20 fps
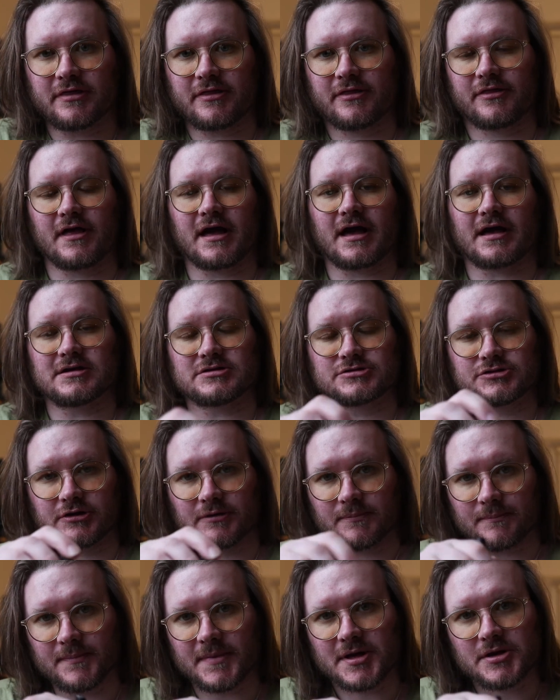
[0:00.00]
than that, it's got a
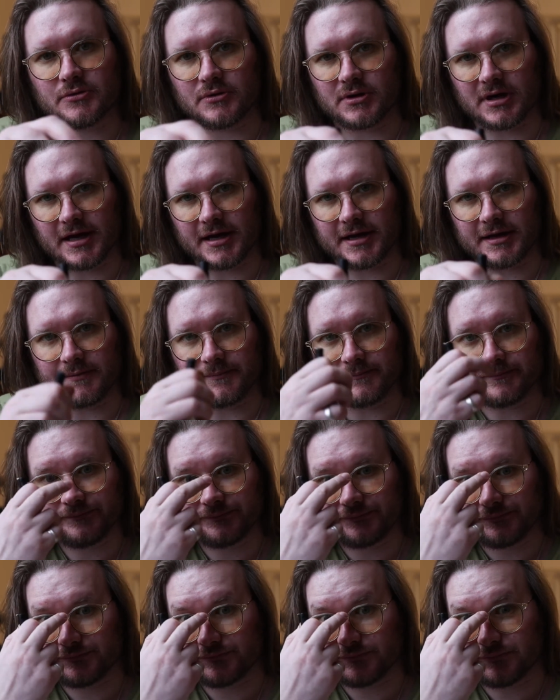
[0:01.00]
middle line.
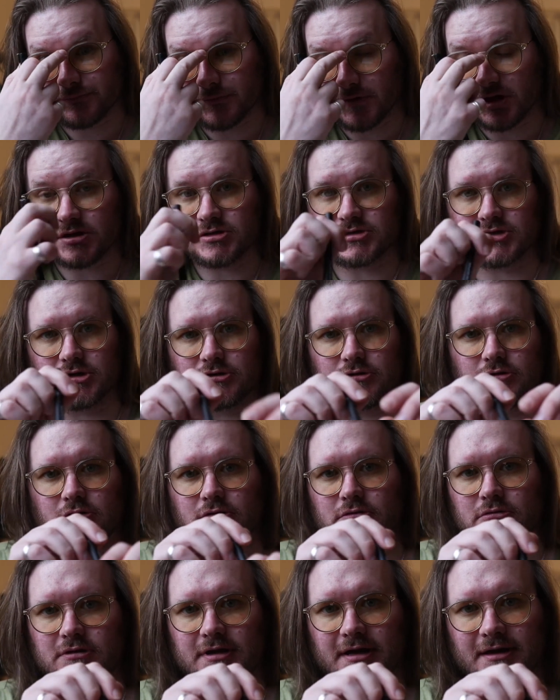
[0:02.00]
So you're
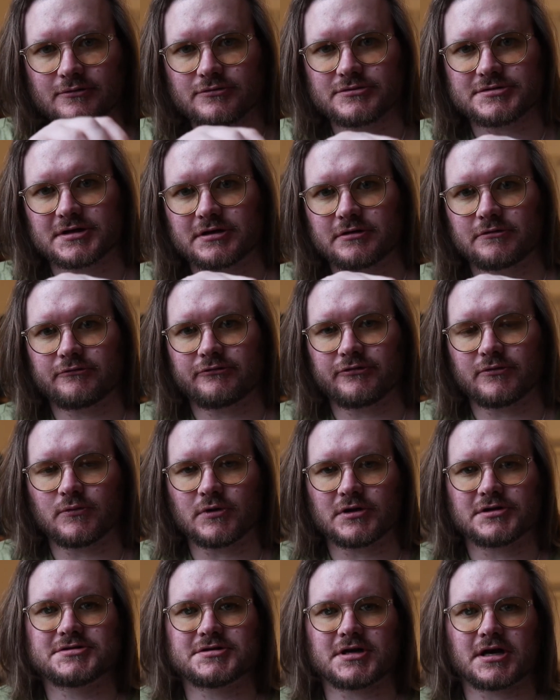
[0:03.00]
not counting from
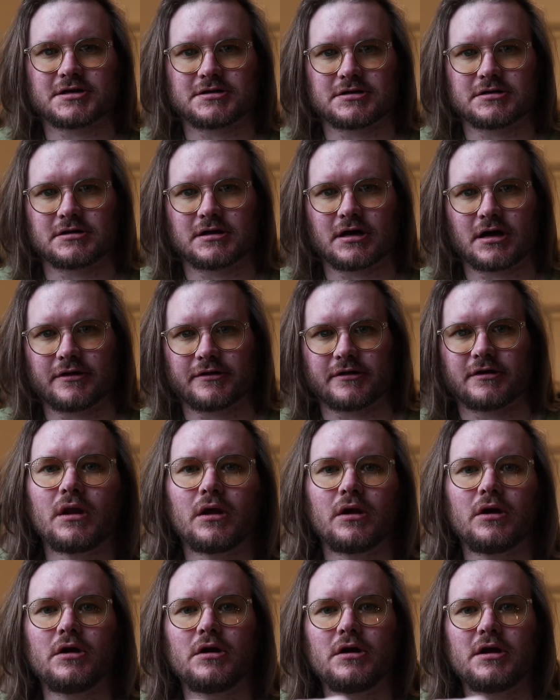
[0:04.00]
one side to the other.
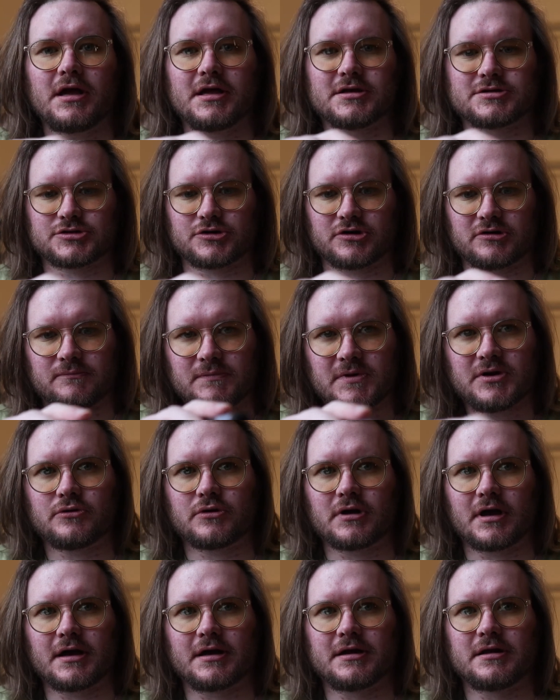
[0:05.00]
It's got a middle
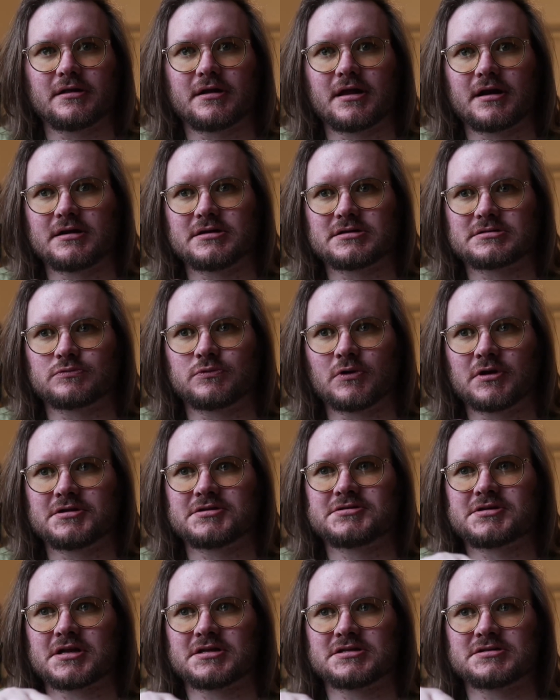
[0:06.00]
line, and then it's 1
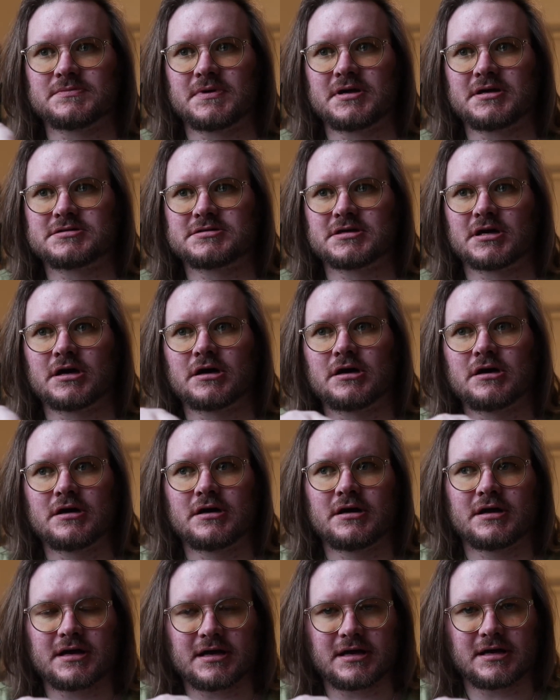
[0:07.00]
centimeter
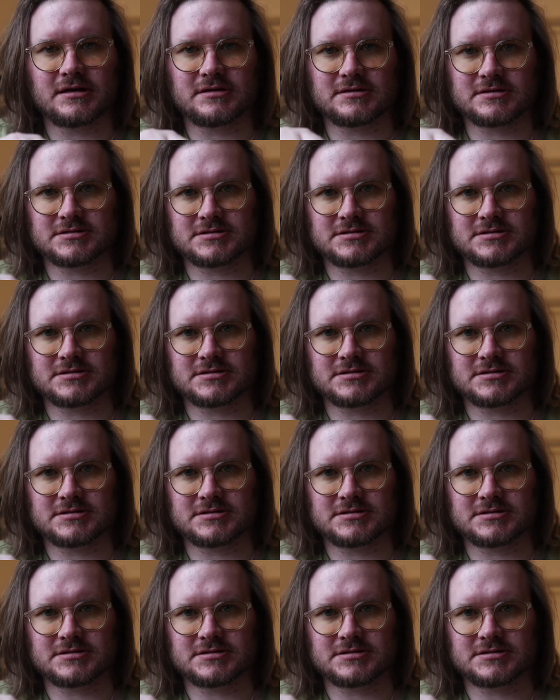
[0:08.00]
either